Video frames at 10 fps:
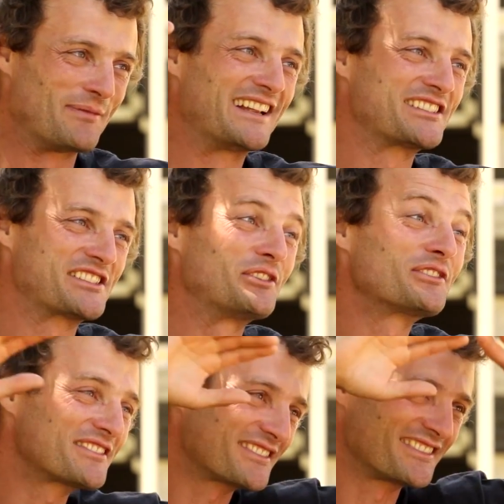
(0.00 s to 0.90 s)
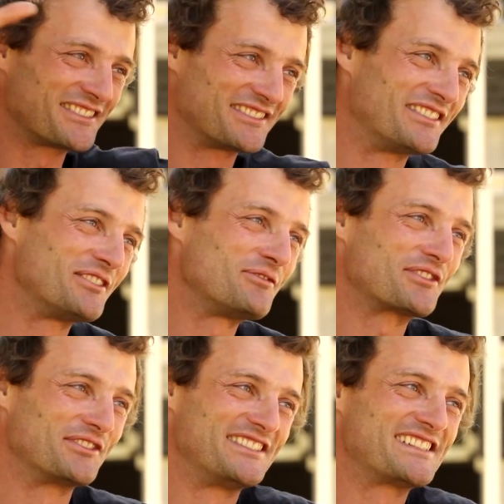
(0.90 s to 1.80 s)
mansion, you know,
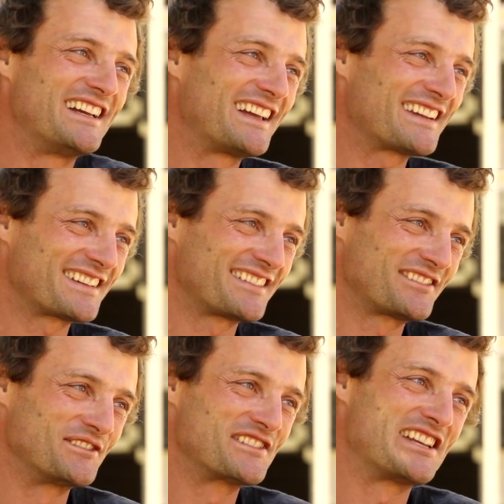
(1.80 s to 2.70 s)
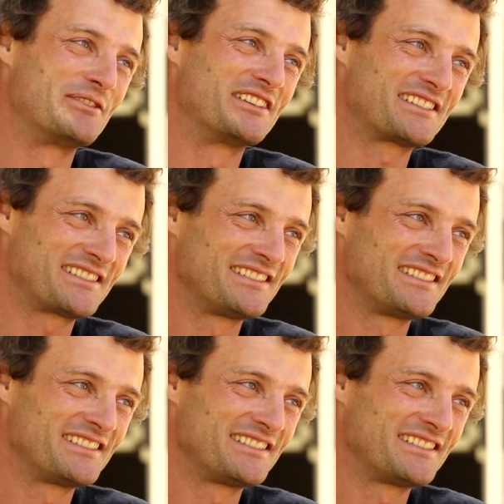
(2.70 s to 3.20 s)
from this guy, from Xavier.